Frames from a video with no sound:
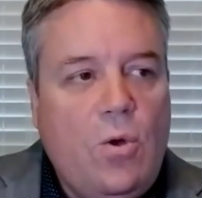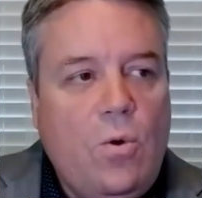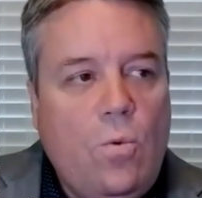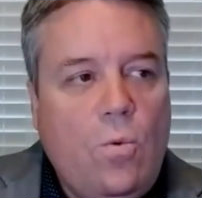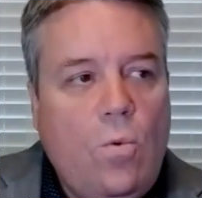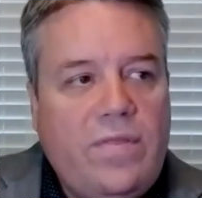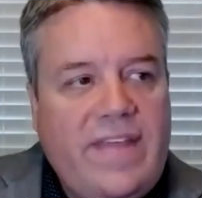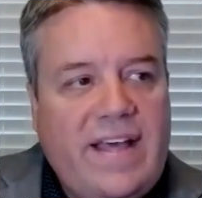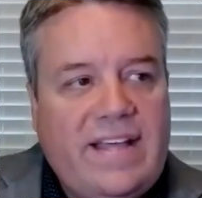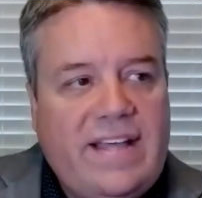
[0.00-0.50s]

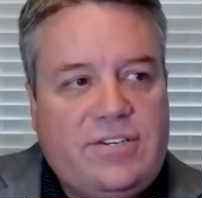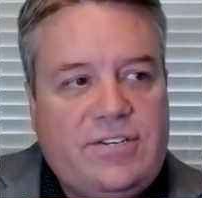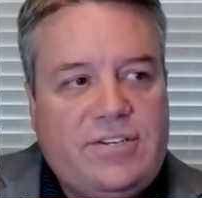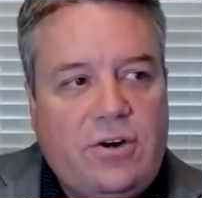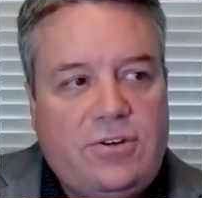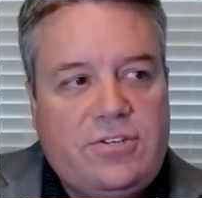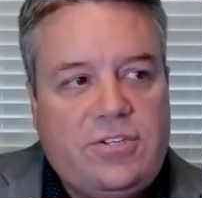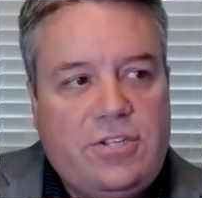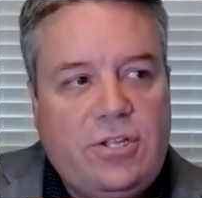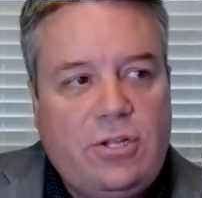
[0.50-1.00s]
what that
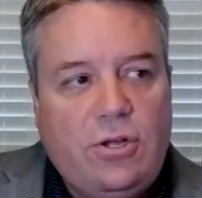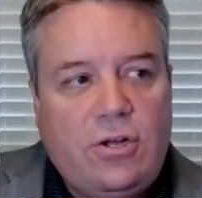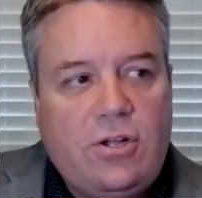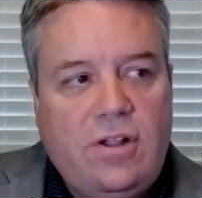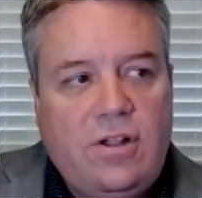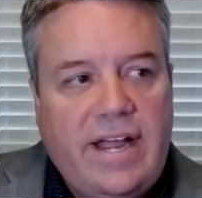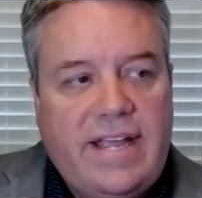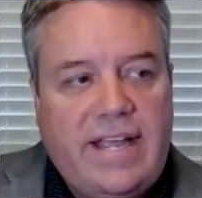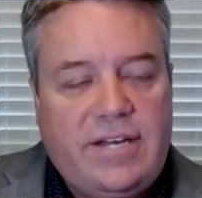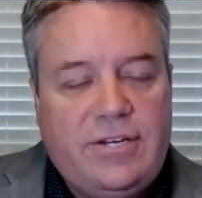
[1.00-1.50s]
starts to look
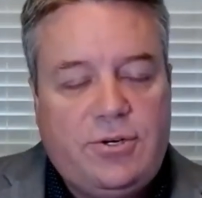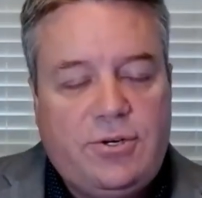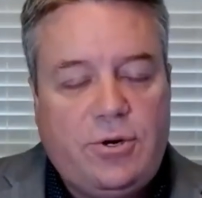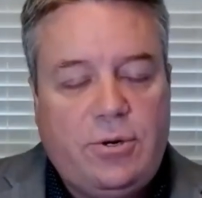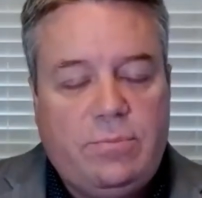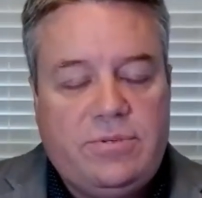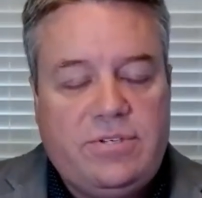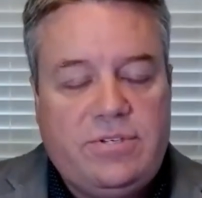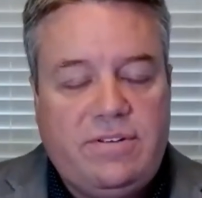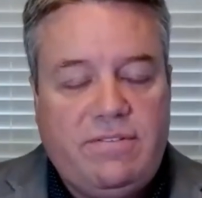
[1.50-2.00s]
like in
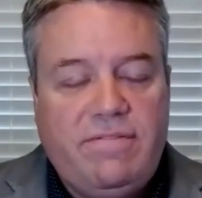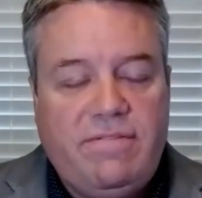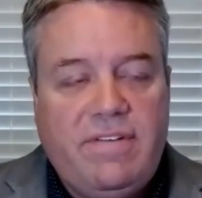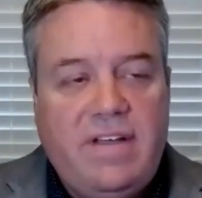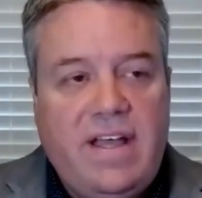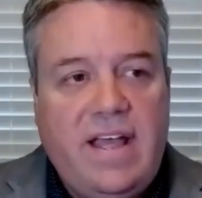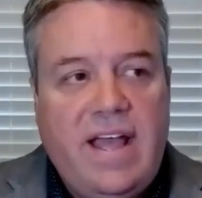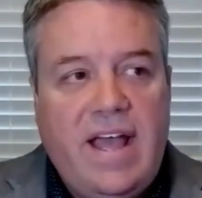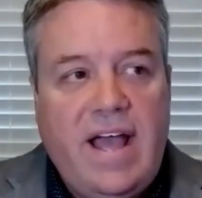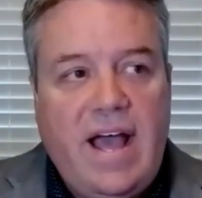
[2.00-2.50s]
terms of
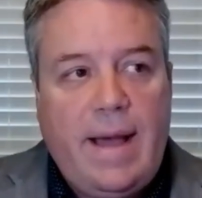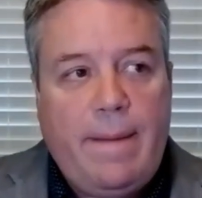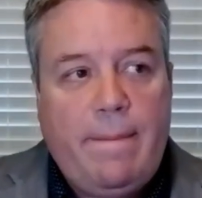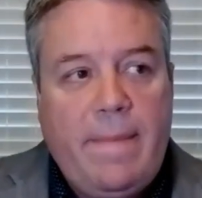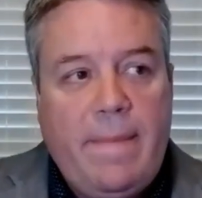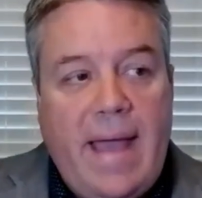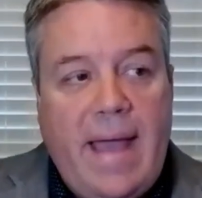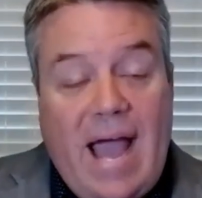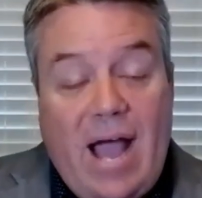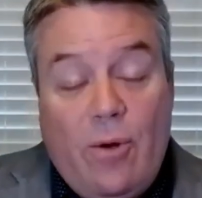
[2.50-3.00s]

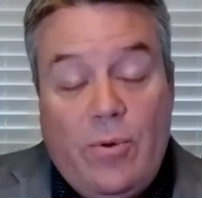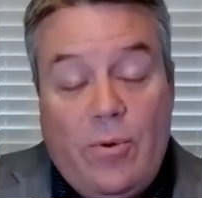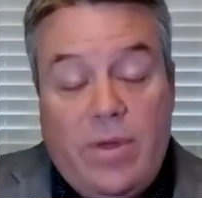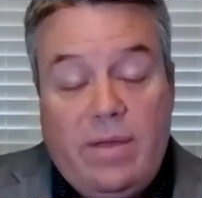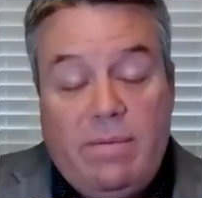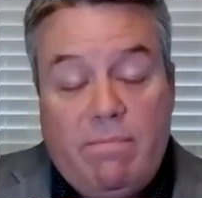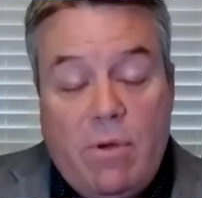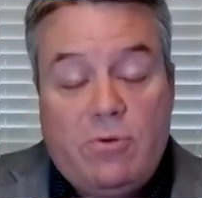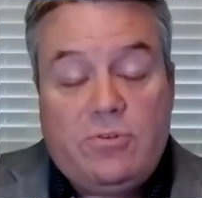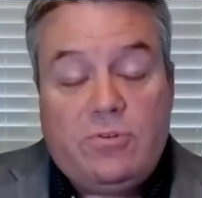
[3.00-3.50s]
how we
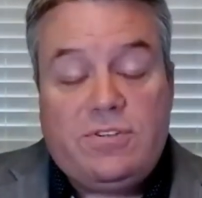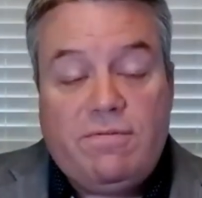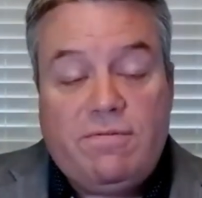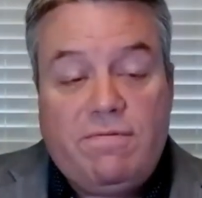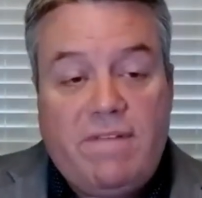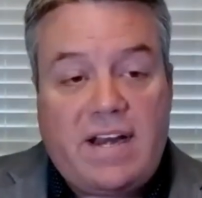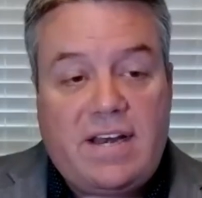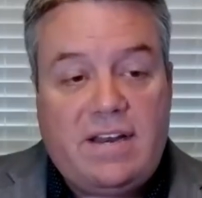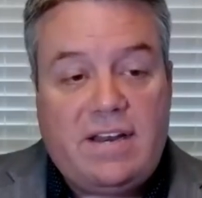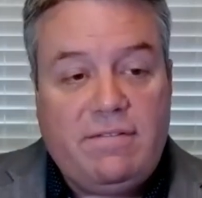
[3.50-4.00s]
most
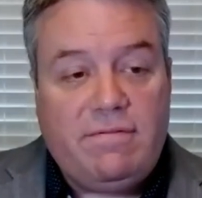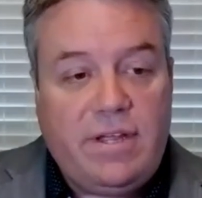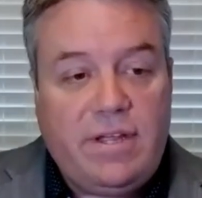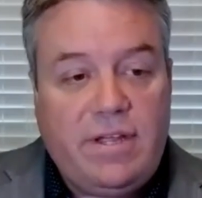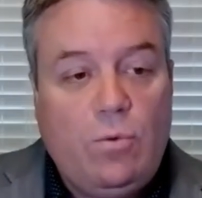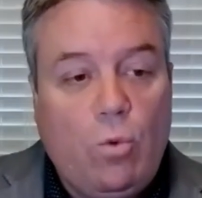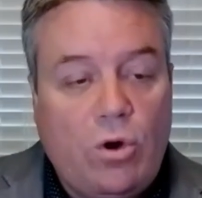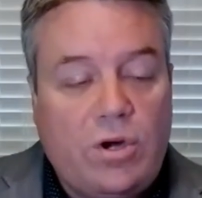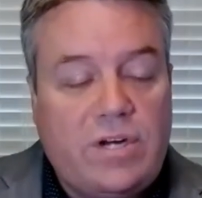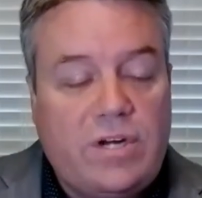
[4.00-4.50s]

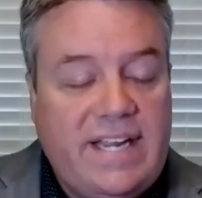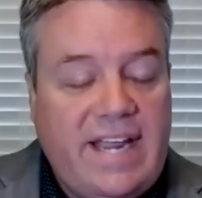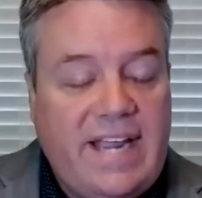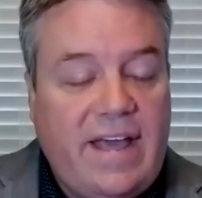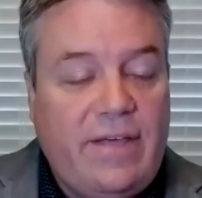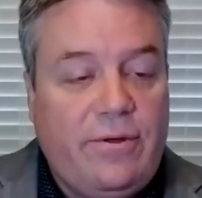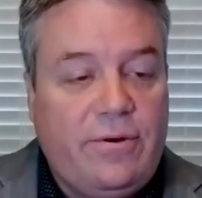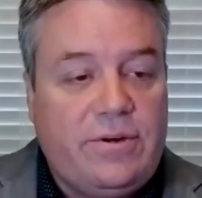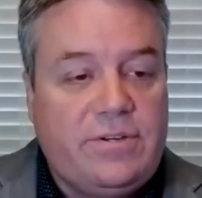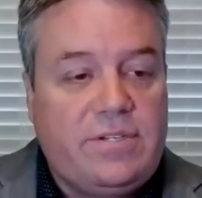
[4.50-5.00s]
effectively work
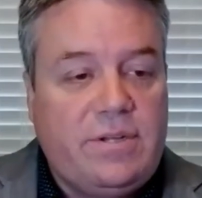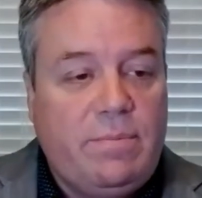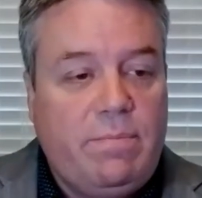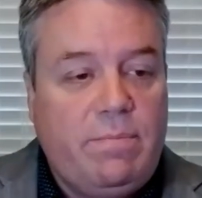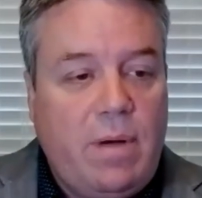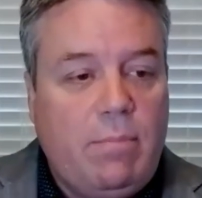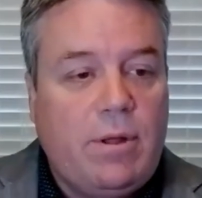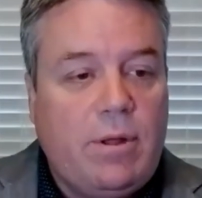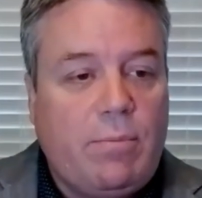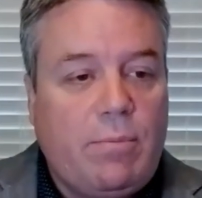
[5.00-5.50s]
together as a
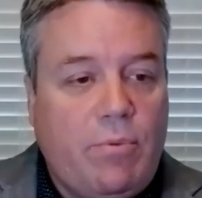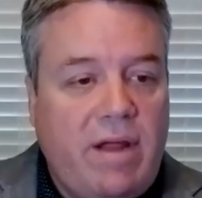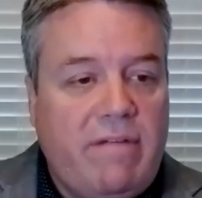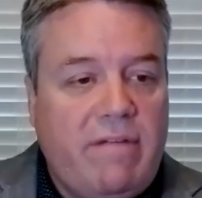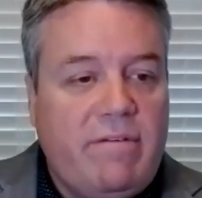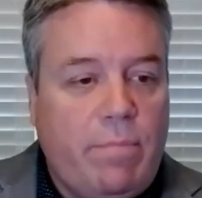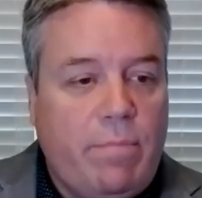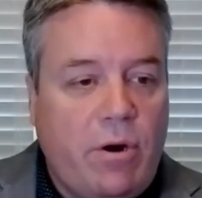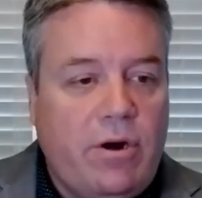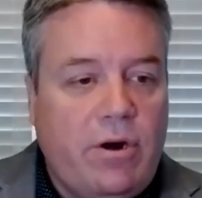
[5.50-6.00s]

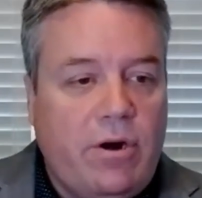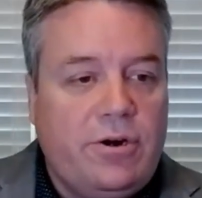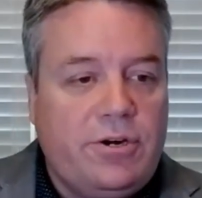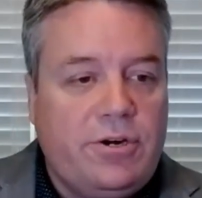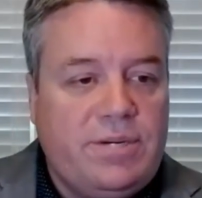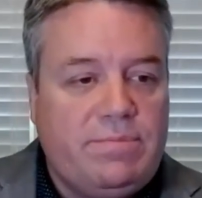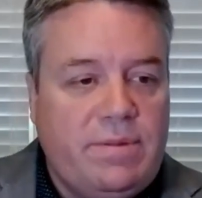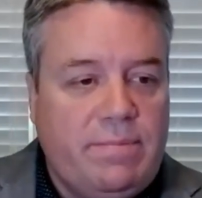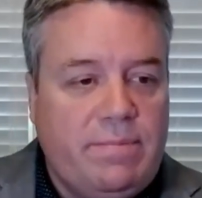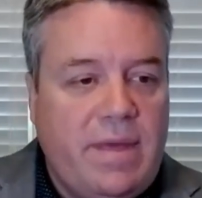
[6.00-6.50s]
public-private
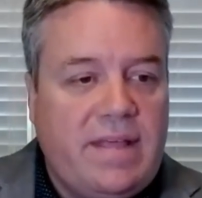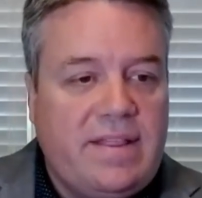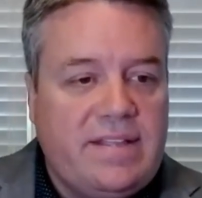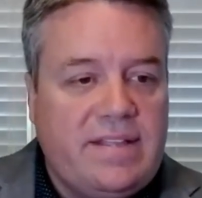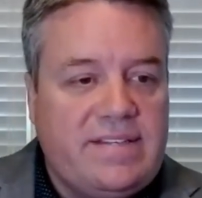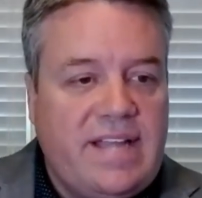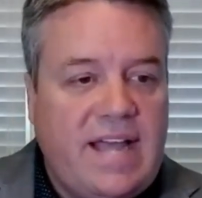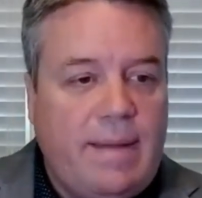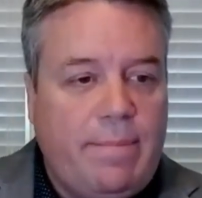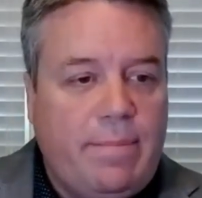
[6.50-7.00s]
partnership to make
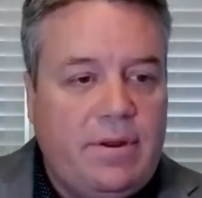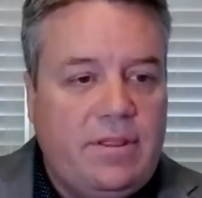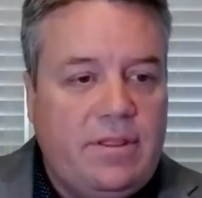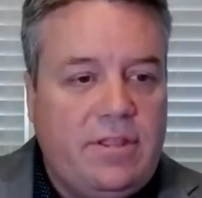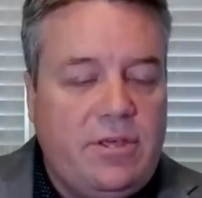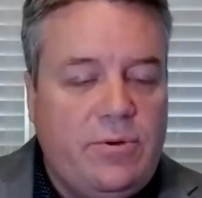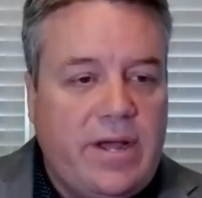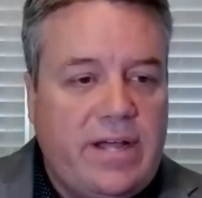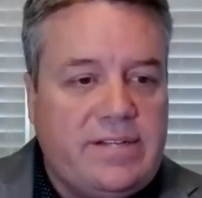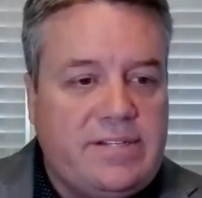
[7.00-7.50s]
this happen in
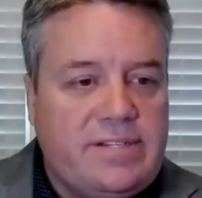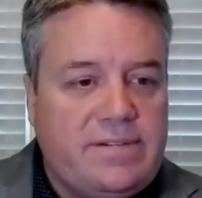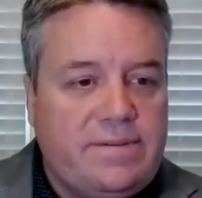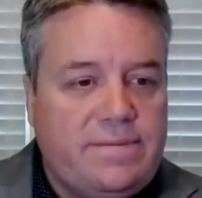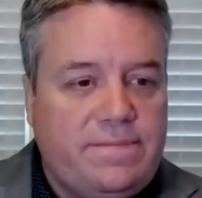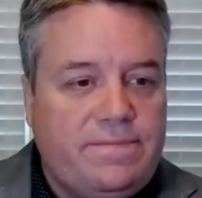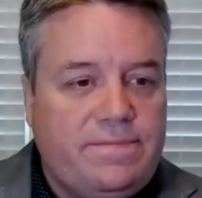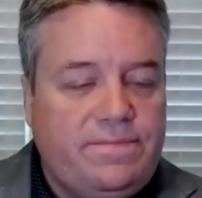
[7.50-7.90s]
the US.